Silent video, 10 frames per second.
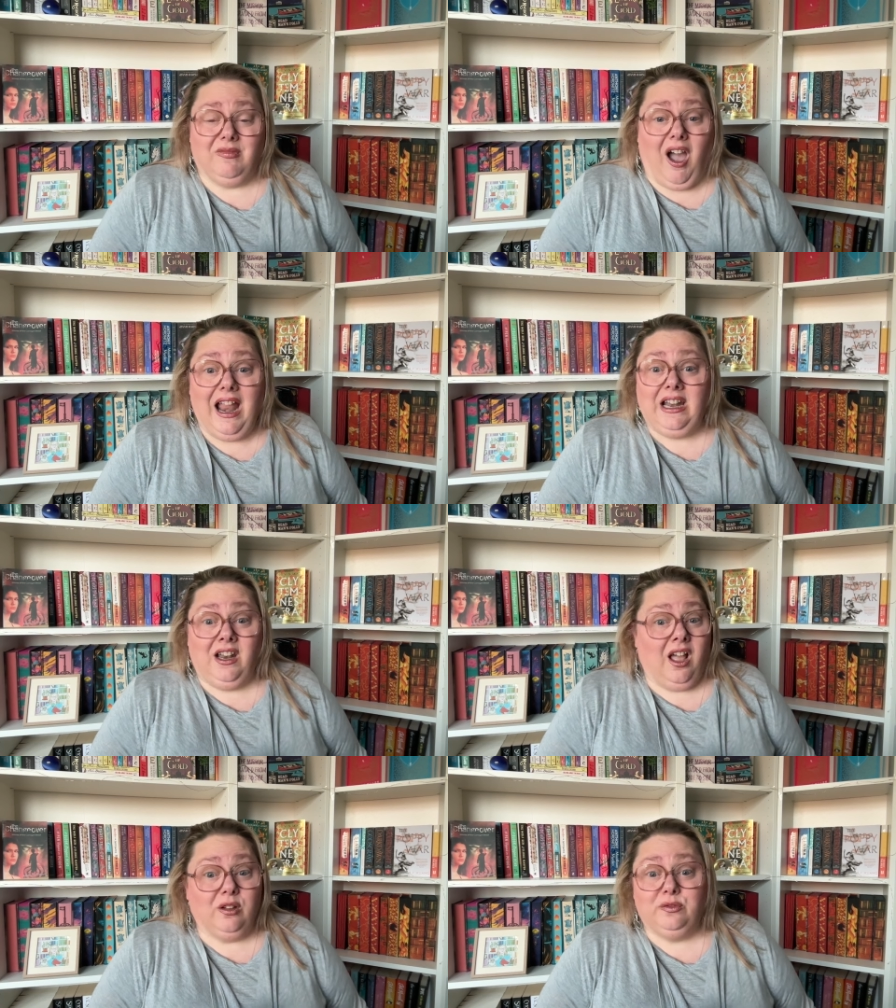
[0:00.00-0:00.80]
I
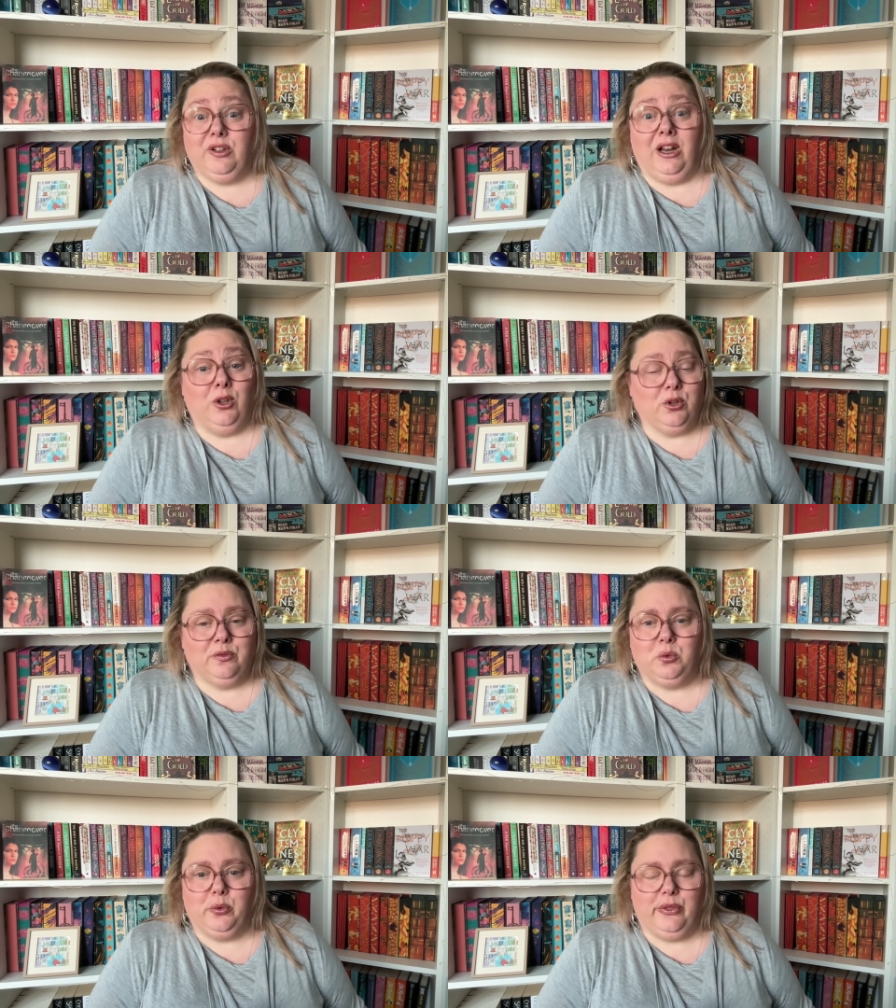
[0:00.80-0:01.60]
love a lot of
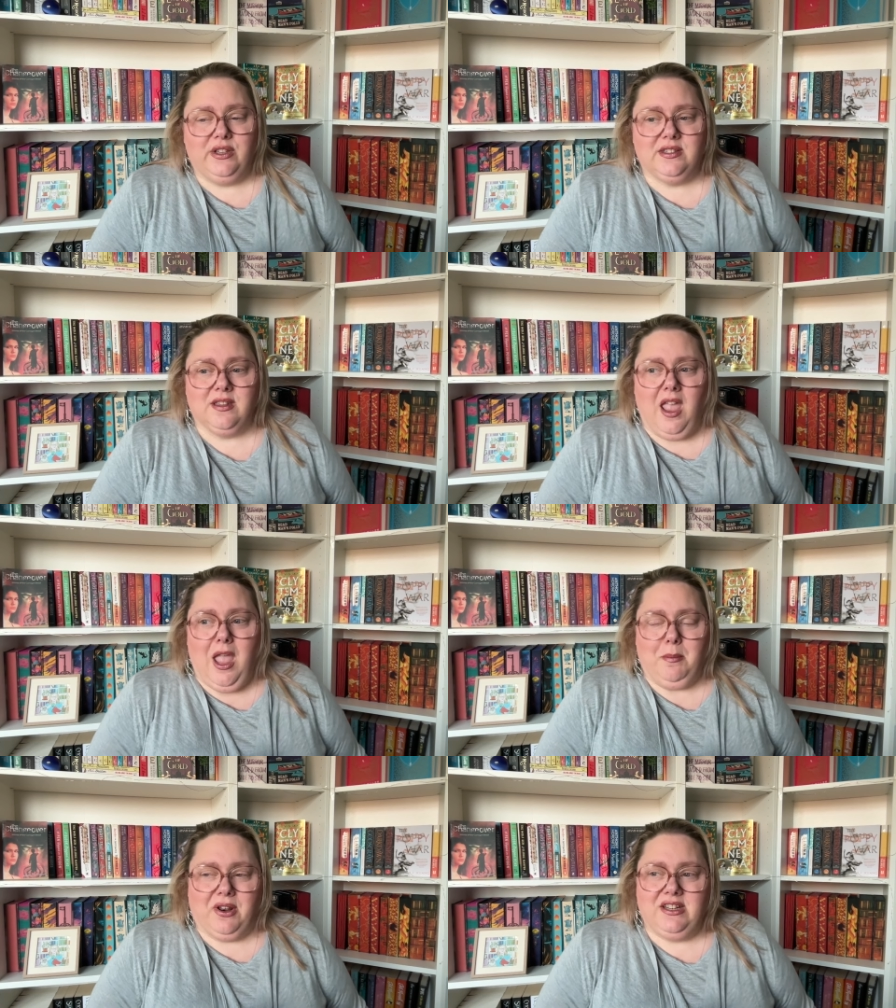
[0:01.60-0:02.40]
authors,
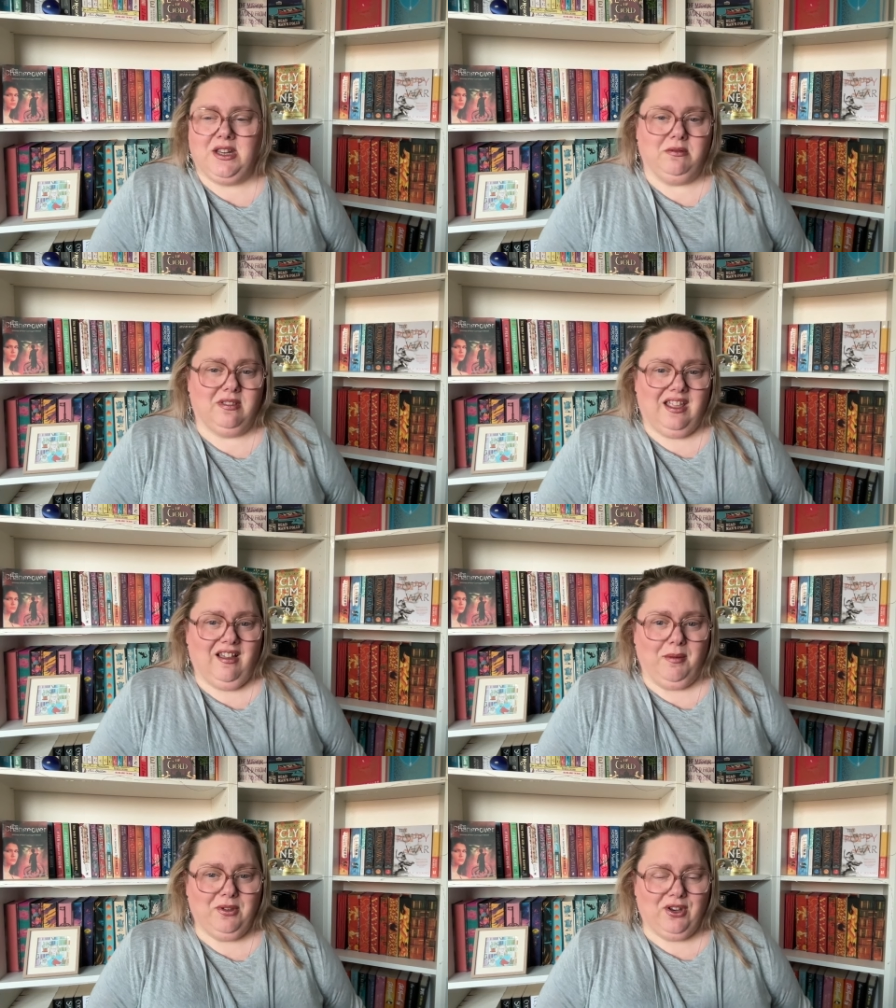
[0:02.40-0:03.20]
but I don't think
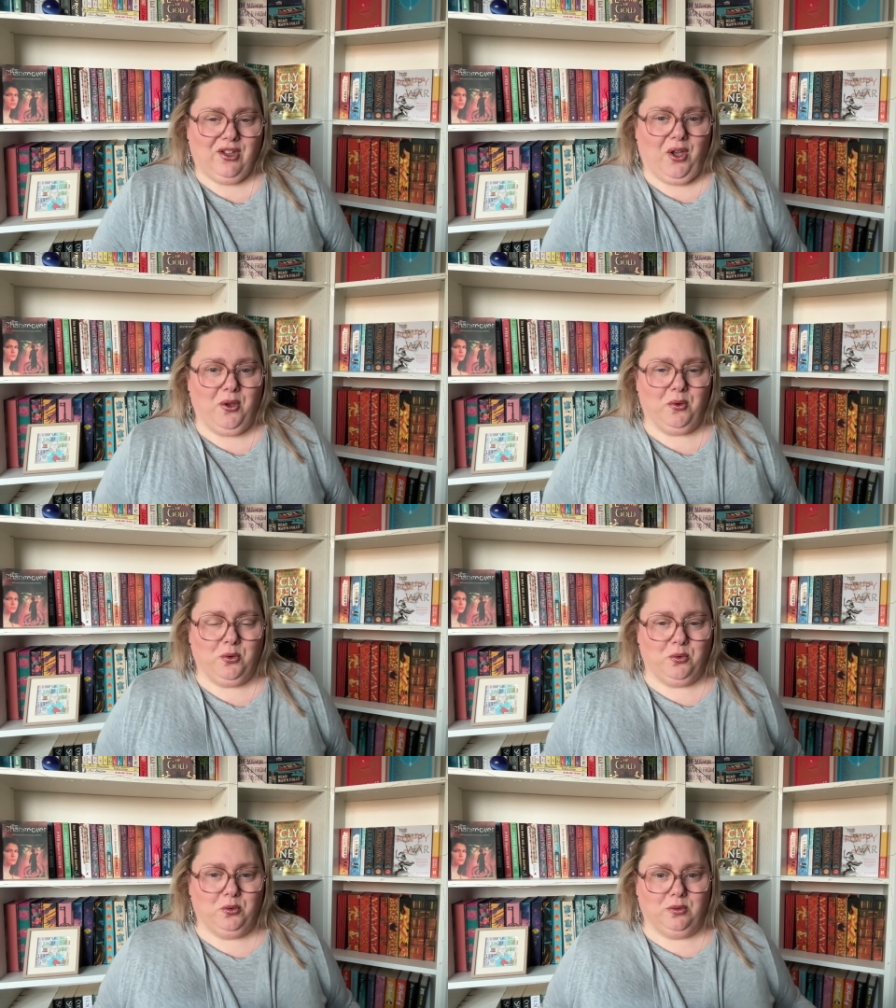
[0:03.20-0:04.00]
I'm going to go
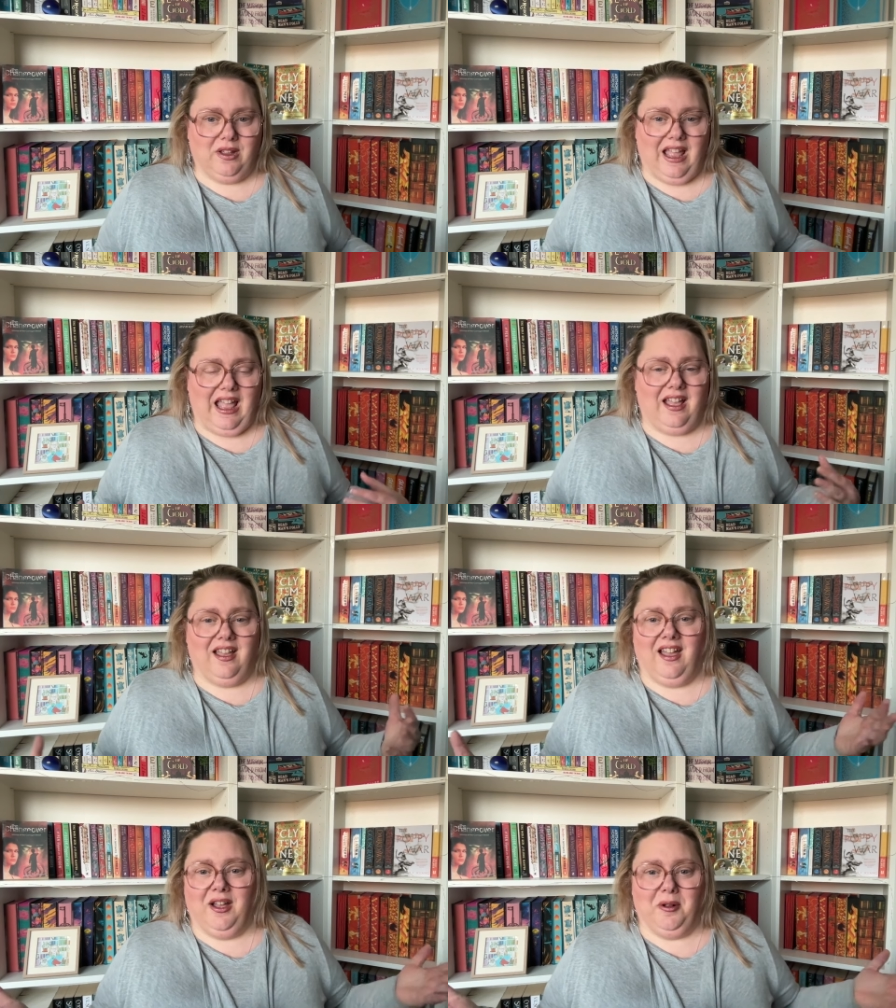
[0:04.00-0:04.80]
all
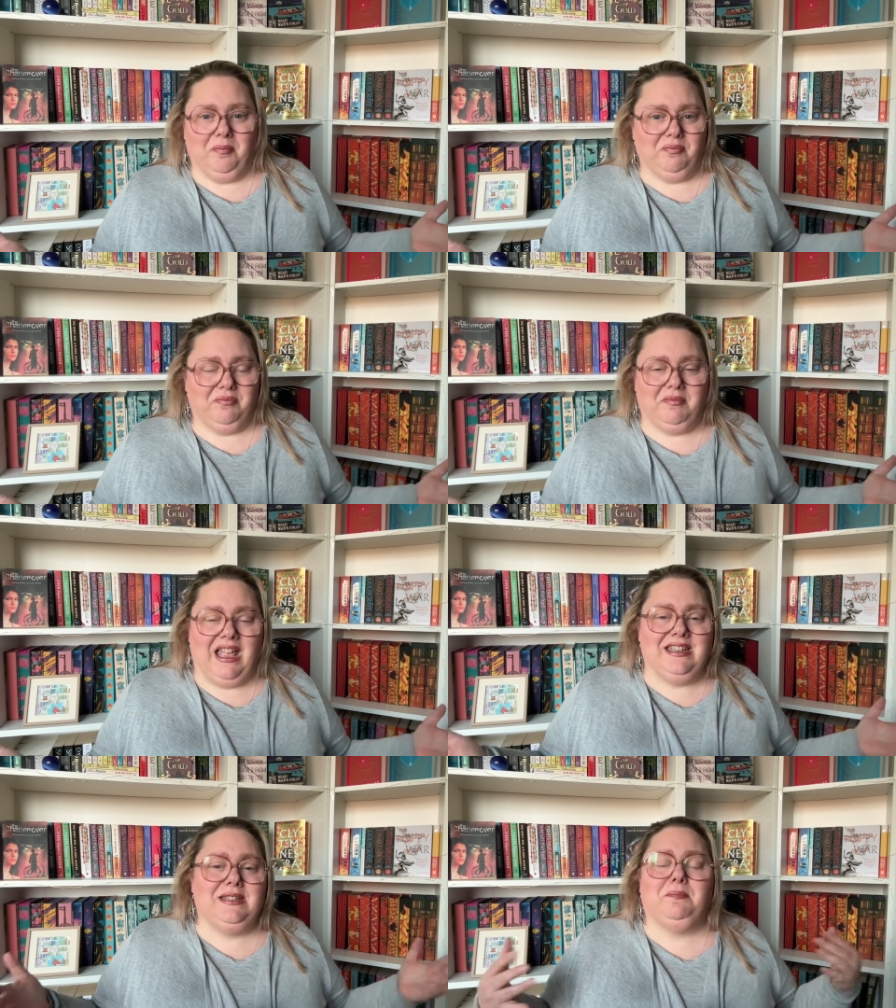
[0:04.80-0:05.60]
um,
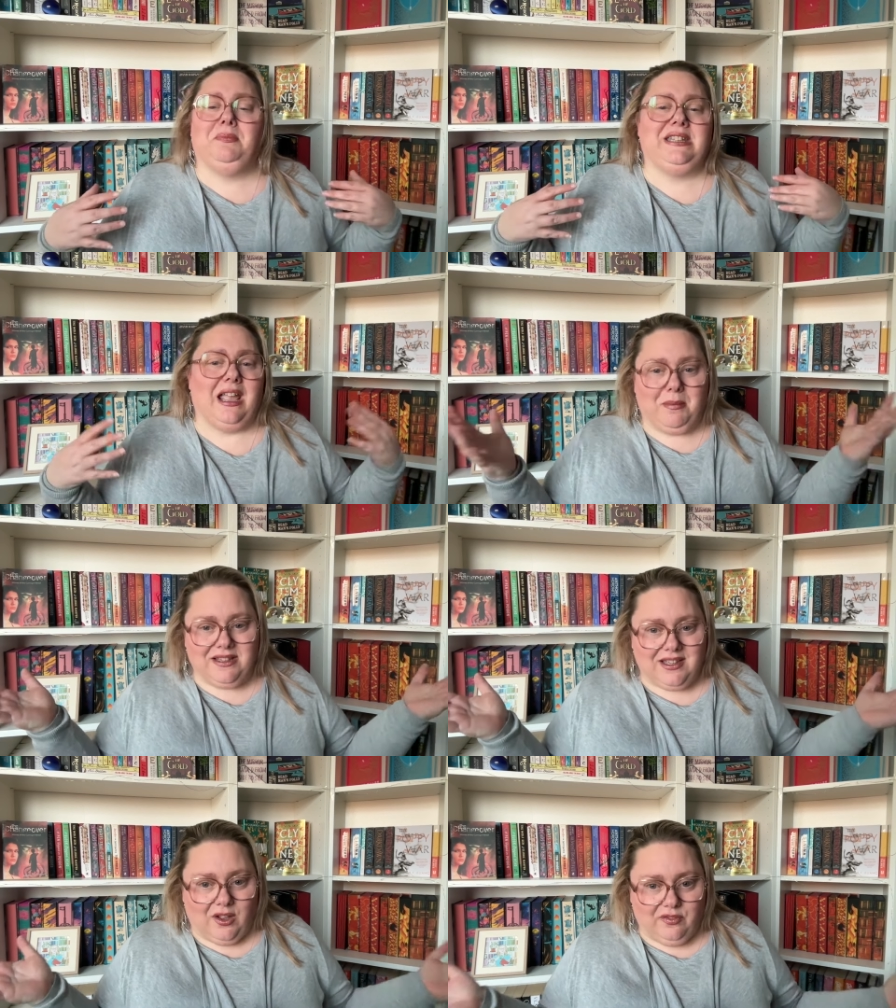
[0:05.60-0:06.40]
and bedeck
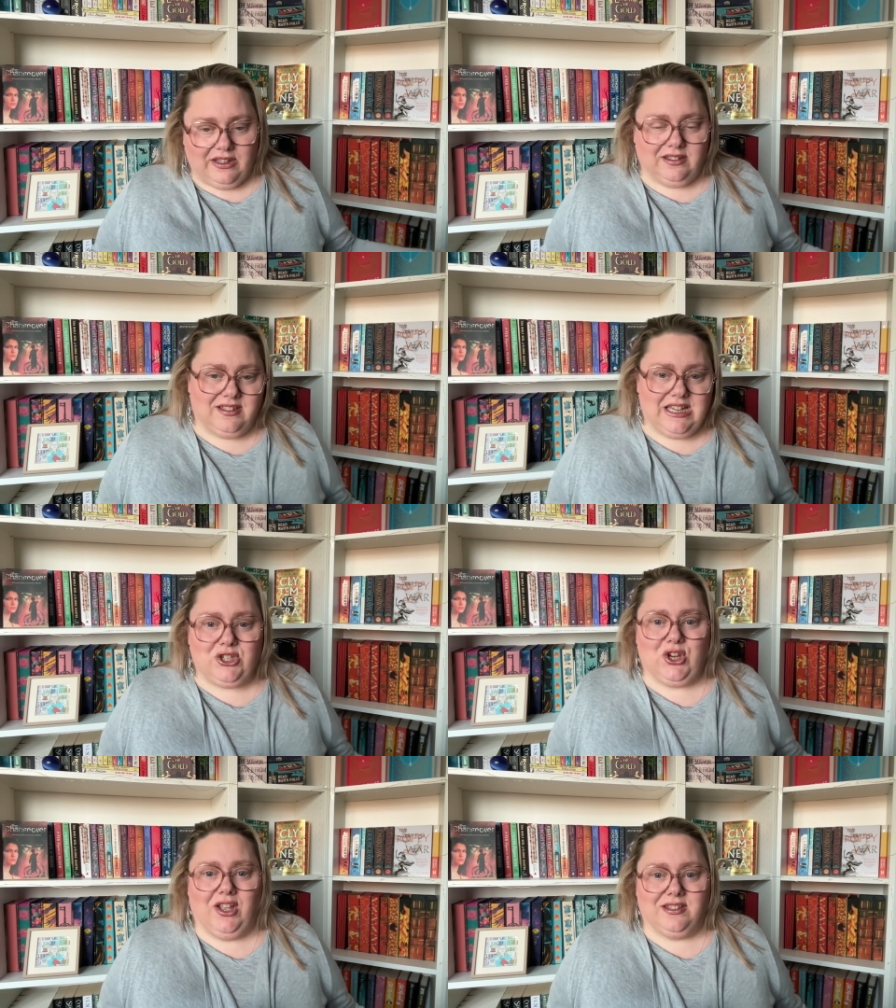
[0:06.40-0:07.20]
myself in t
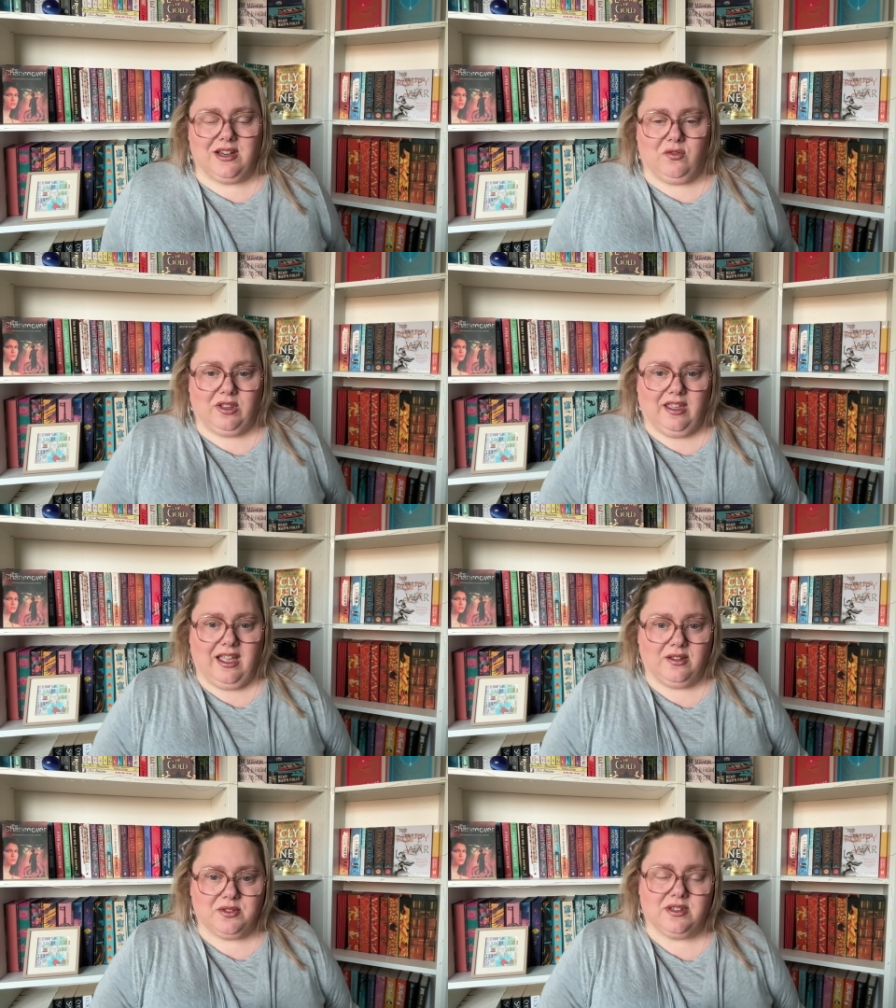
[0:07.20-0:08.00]
shirts and everything
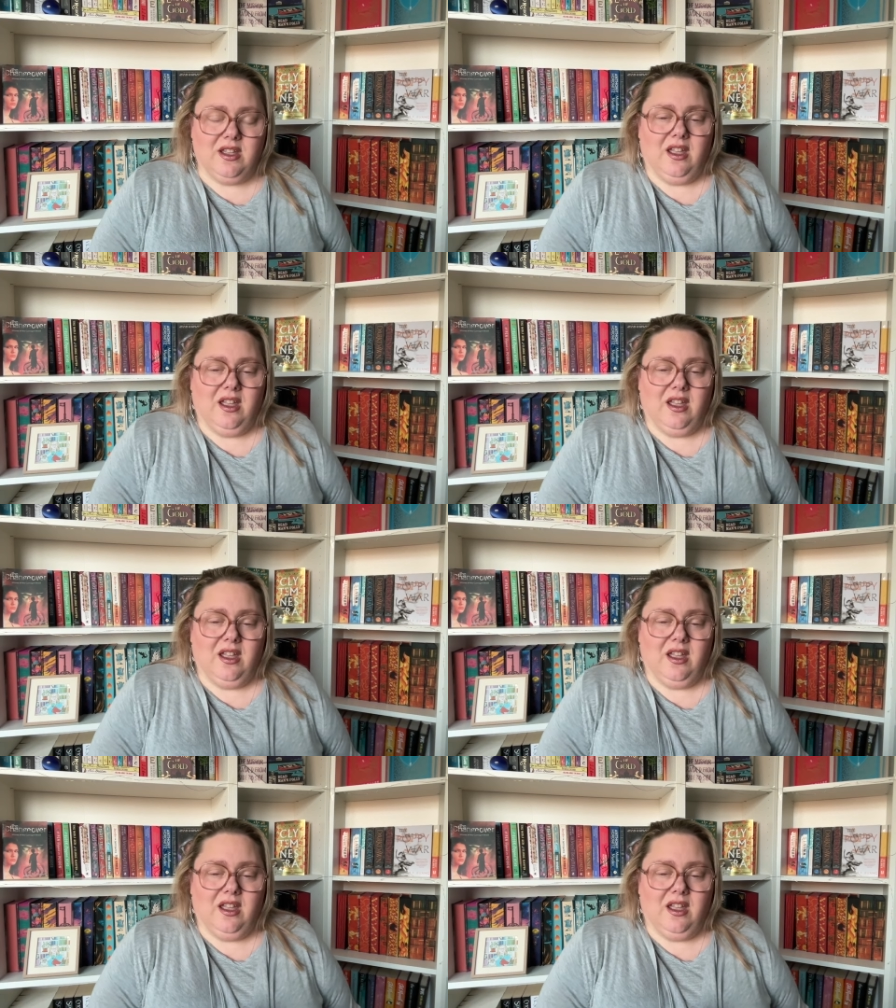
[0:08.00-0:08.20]
else.